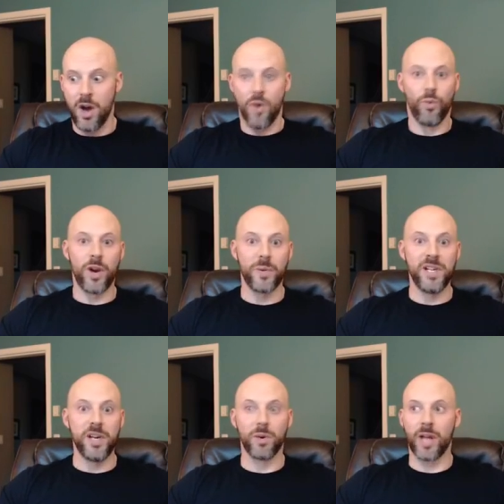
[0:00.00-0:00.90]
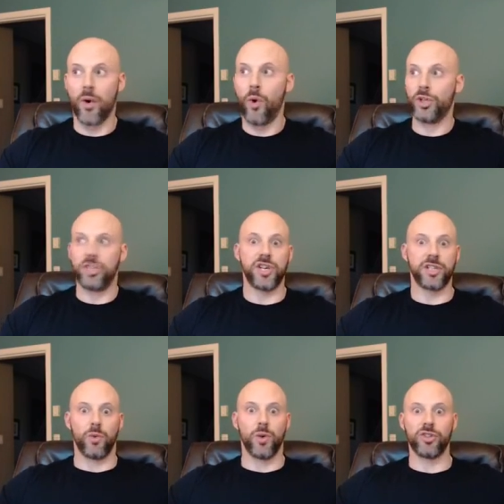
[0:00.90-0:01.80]
what do? We're like, holy shit,
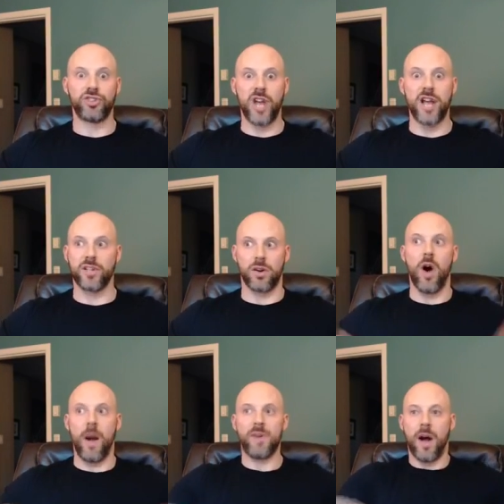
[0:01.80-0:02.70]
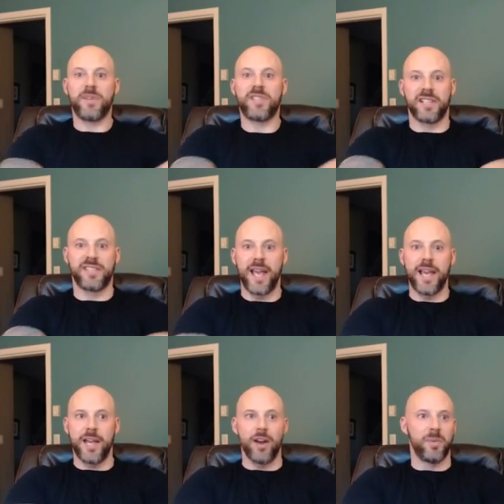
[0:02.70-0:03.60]
the world's changing. Oh, I'm just going to stay
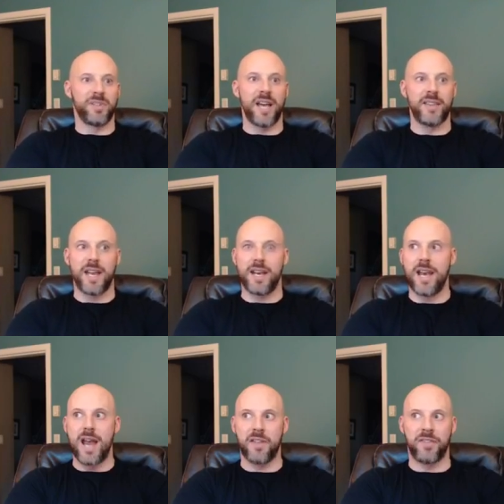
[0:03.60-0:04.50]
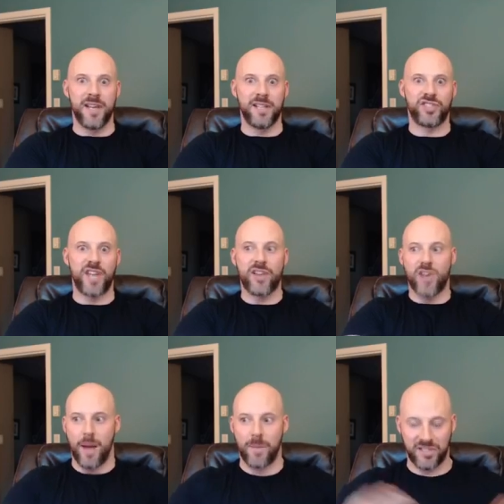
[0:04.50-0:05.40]
here and pretend that nothing's changed.
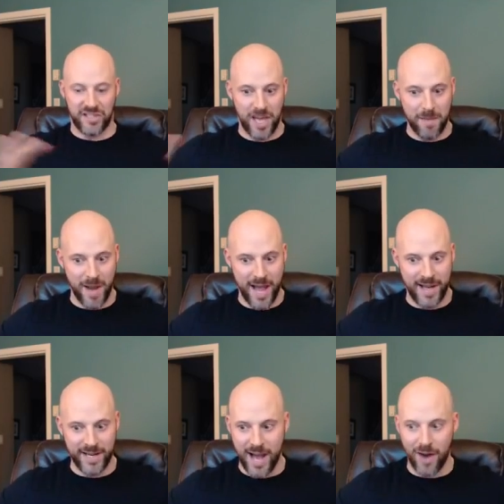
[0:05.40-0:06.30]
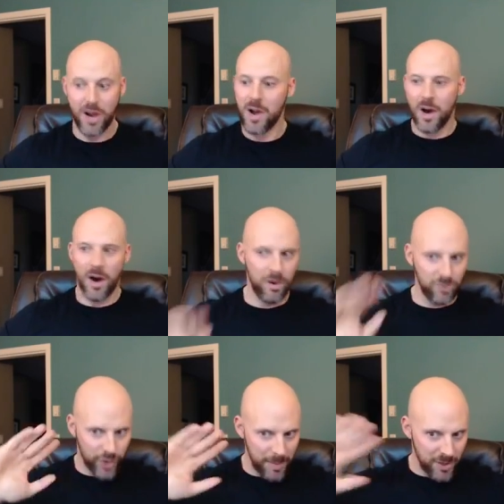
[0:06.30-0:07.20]
I'm going to keep my head down. Oh,
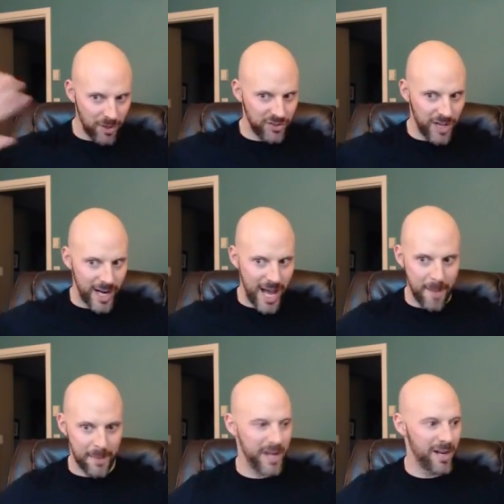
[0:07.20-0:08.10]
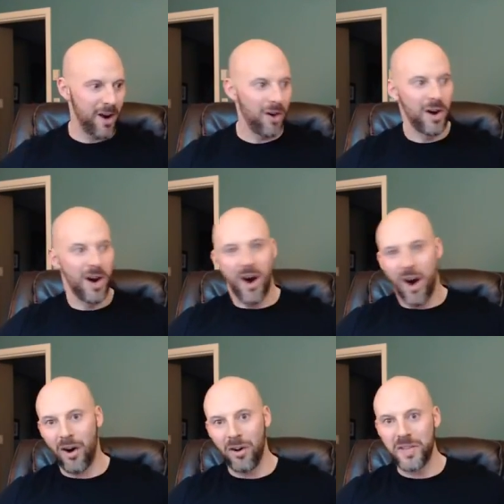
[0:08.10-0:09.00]
crypto's not happening. Oh,
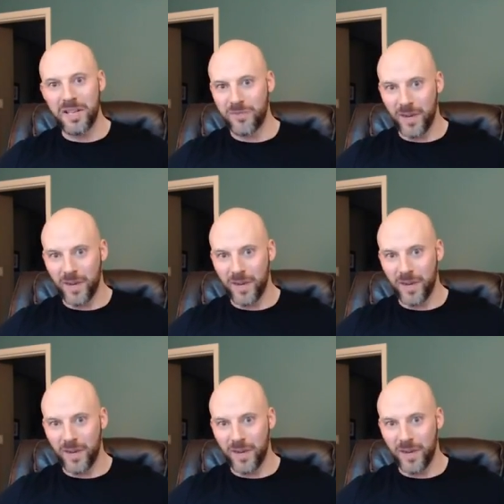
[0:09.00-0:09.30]
all this